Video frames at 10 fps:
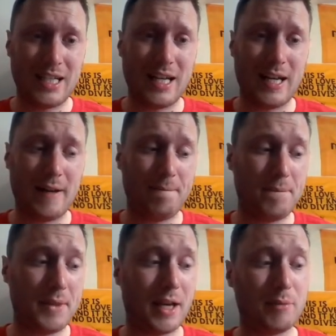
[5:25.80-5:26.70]
Now
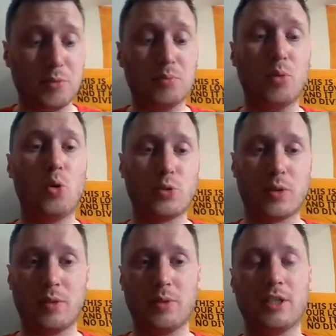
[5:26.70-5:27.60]
how much more do I
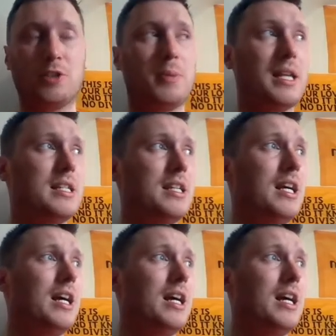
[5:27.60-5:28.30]
think we're going to spend?